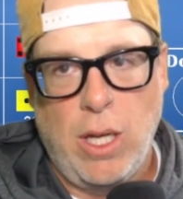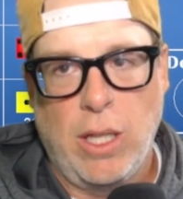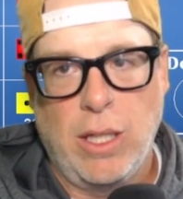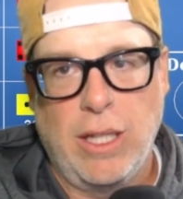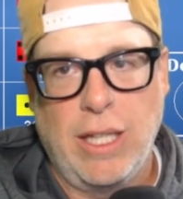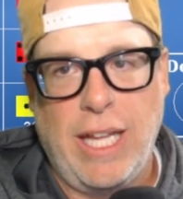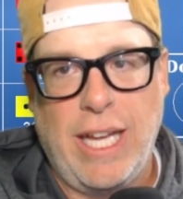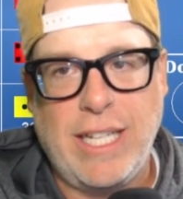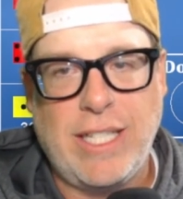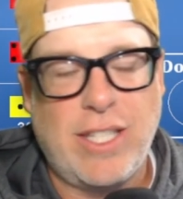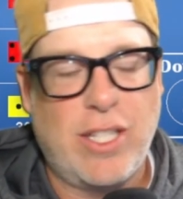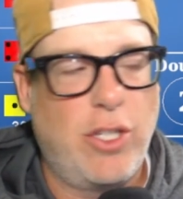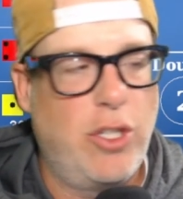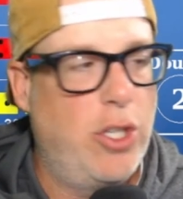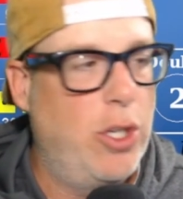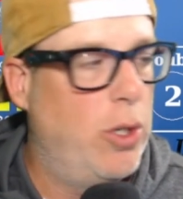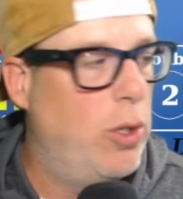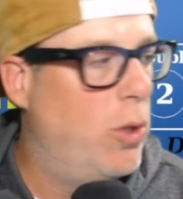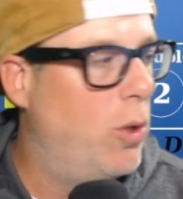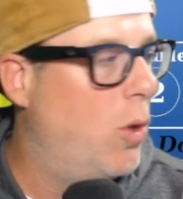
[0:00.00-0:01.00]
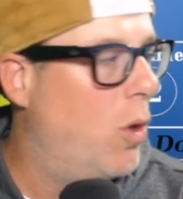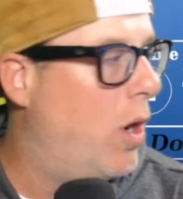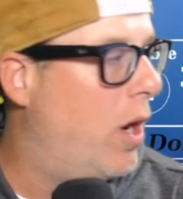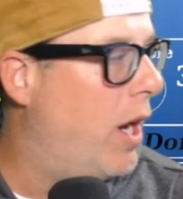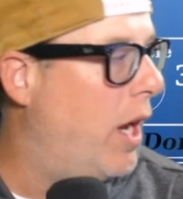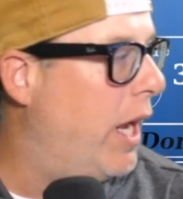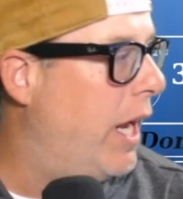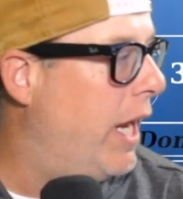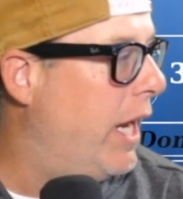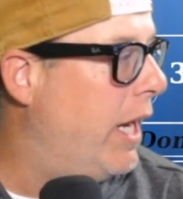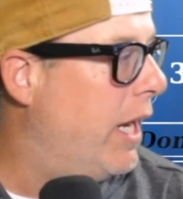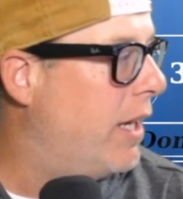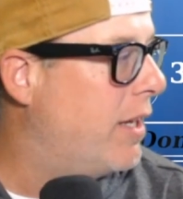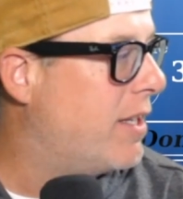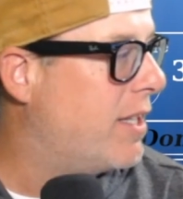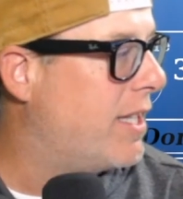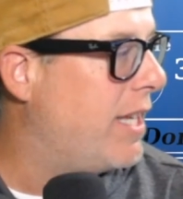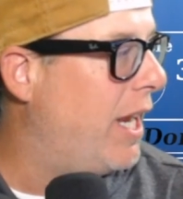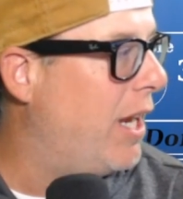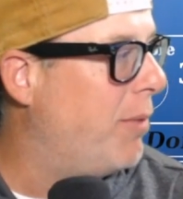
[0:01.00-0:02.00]
Let's do a
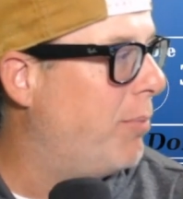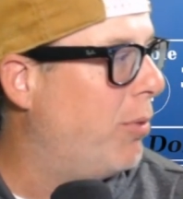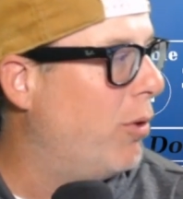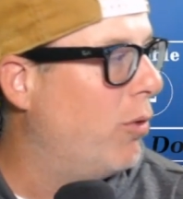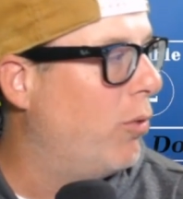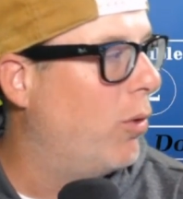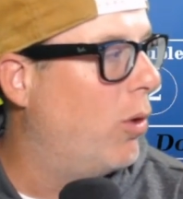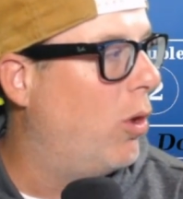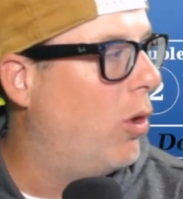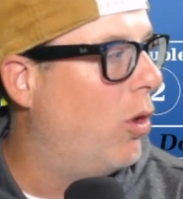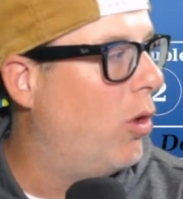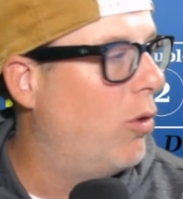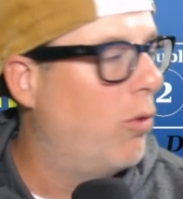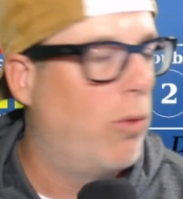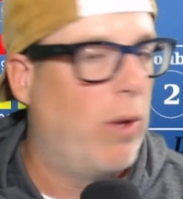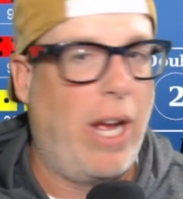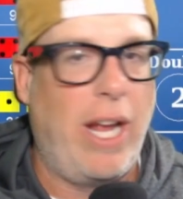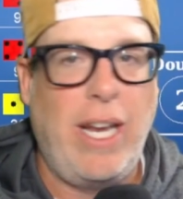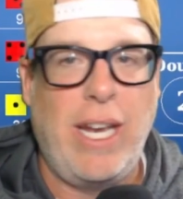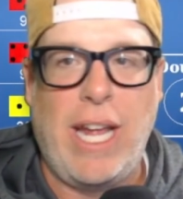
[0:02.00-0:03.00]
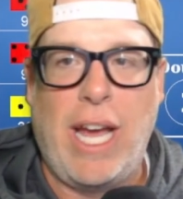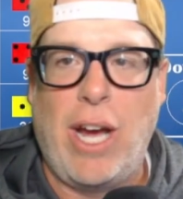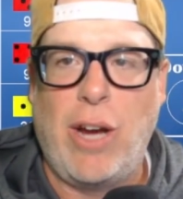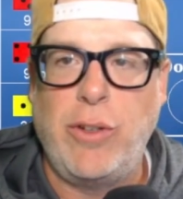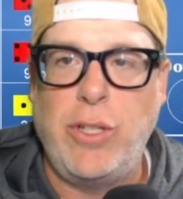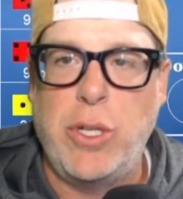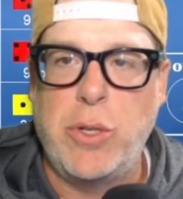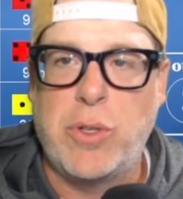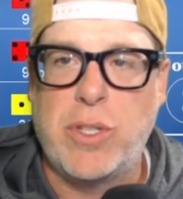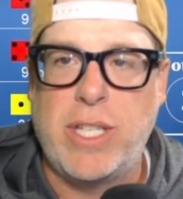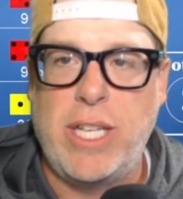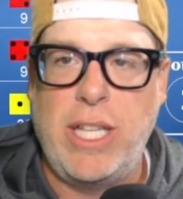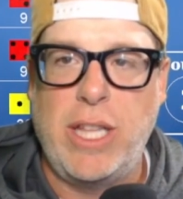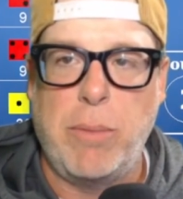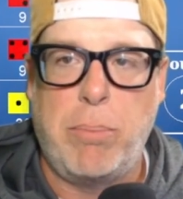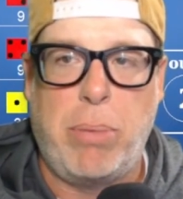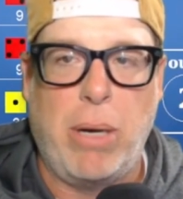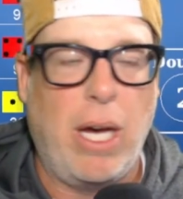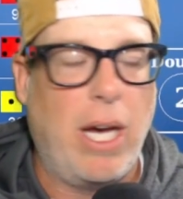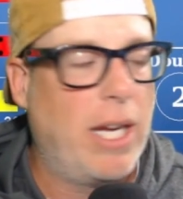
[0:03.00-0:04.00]
sample roll. Right now, you see the
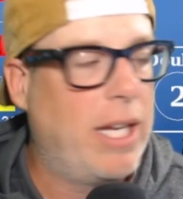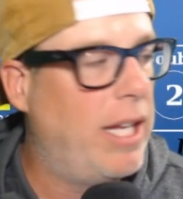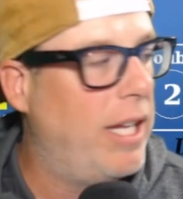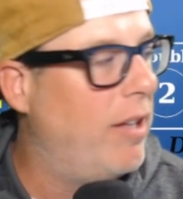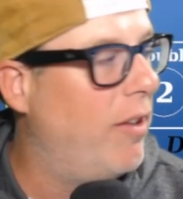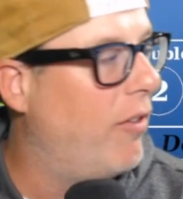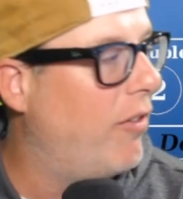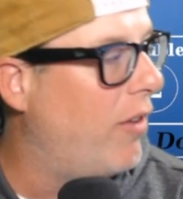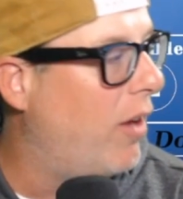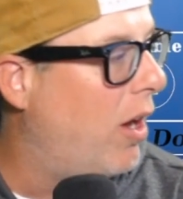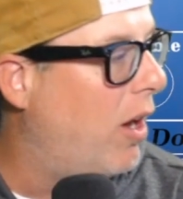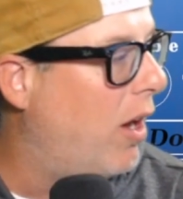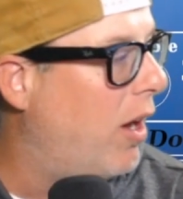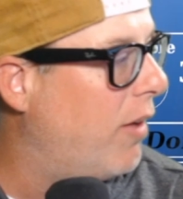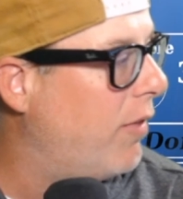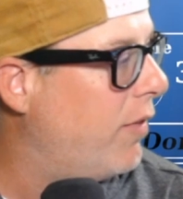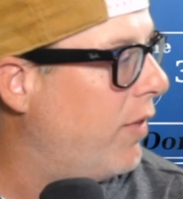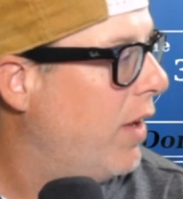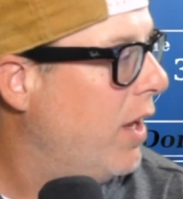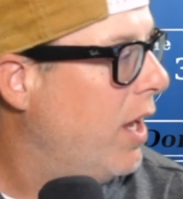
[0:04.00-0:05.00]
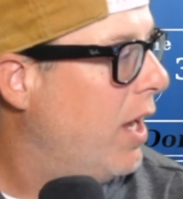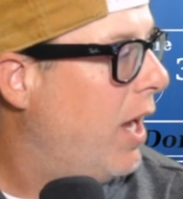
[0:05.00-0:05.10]
puck is off.